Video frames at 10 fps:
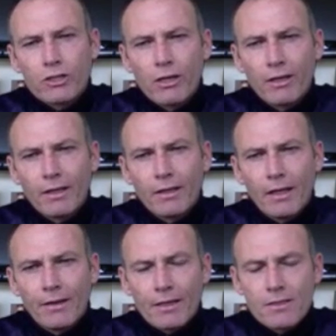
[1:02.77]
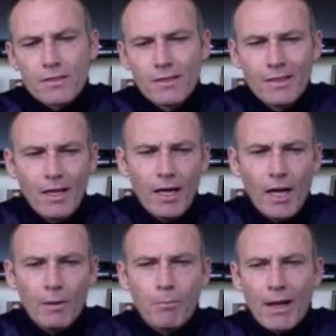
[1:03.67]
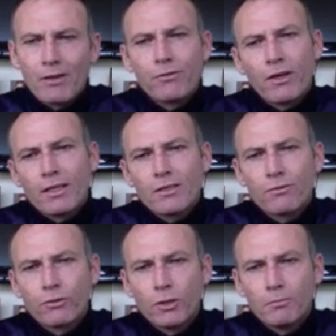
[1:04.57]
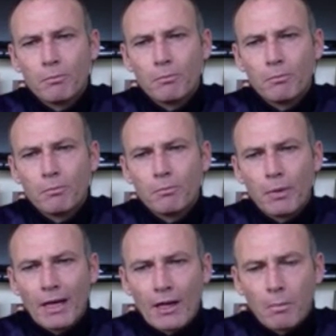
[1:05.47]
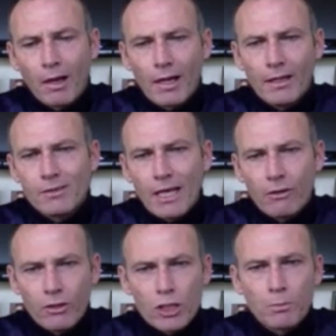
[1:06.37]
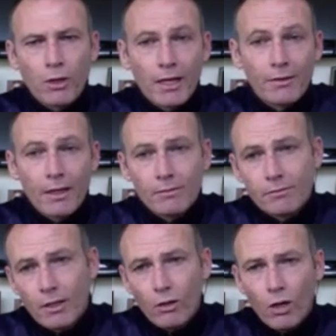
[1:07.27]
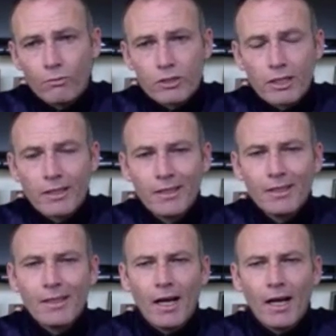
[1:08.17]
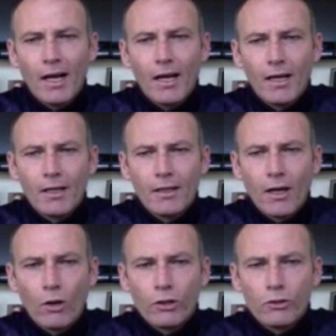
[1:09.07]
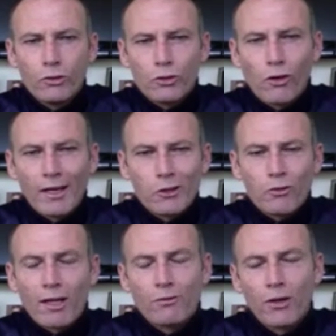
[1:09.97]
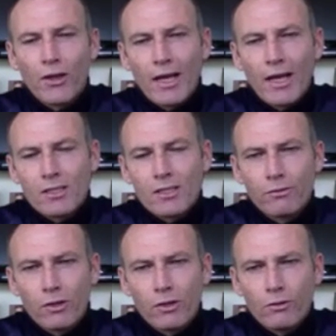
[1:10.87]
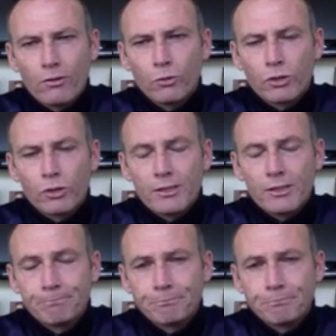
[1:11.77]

year, and that's a benefit from being able to play together in the spring, and then obviously you try to transfer that into the full season.